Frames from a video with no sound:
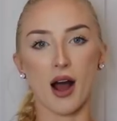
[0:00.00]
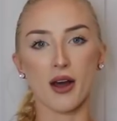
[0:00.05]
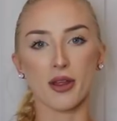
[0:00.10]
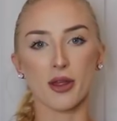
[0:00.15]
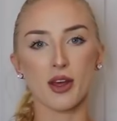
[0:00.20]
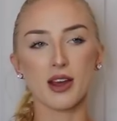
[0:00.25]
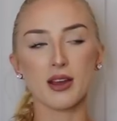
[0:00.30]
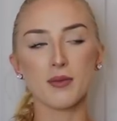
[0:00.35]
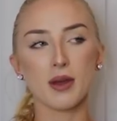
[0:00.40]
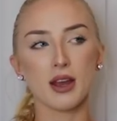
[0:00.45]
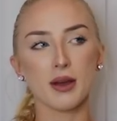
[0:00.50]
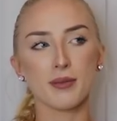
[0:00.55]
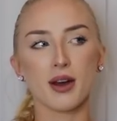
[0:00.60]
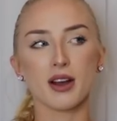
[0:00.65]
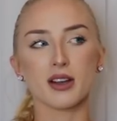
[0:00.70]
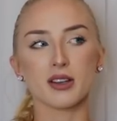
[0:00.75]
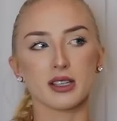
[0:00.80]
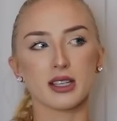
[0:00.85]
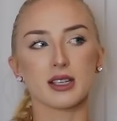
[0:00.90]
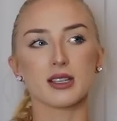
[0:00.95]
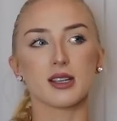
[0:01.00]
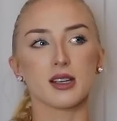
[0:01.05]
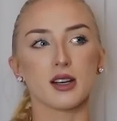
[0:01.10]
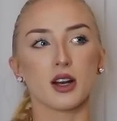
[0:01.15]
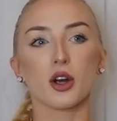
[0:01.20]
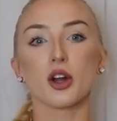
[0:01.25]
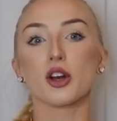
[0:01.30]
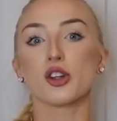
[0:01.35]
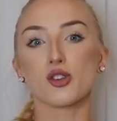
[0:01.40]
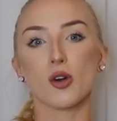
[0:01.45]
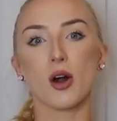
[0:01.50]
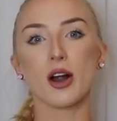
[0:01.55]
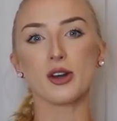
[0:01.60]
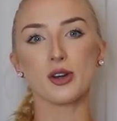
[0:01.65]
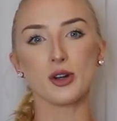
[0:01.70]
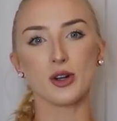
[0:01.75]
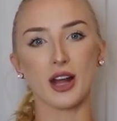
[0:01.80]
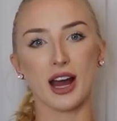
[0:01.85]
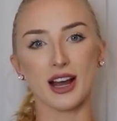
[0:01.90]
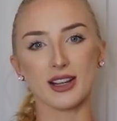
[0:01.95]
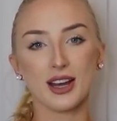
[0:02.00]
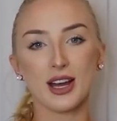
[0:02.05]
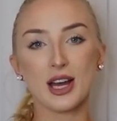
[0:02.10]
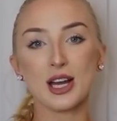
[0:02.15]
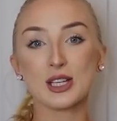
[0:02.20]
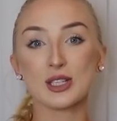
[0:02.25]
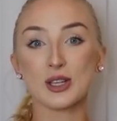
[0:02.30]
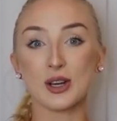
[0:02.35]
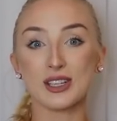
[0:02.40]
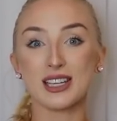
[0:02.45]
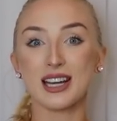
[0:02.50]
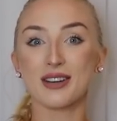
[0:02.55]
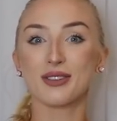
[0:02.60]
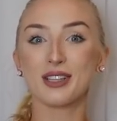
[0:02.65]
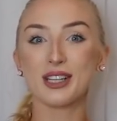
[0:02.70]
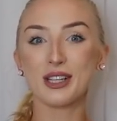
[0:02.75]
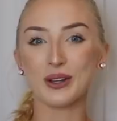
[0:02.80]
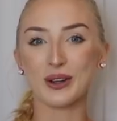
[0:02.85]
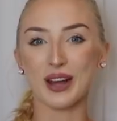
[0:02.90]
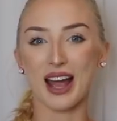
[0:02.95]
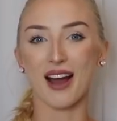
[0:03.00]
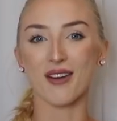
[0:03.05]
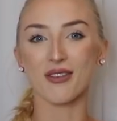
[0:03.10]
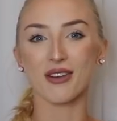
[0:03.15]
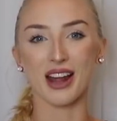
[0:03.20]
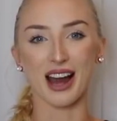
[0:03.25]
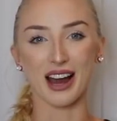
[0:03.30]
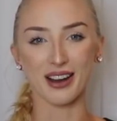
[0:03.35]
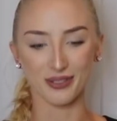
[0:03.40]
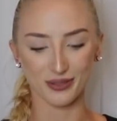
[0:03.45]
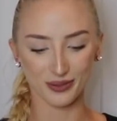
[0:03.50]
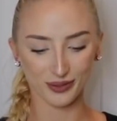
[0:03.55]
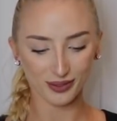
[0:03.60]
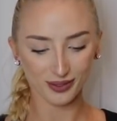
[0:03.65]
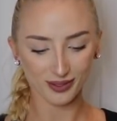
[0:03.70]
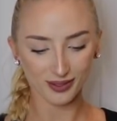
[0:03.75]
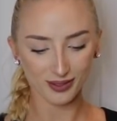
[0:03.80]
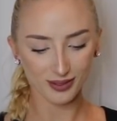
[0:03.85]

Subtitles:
I think me and my assistant are going to try and do that, so definitely look out for that.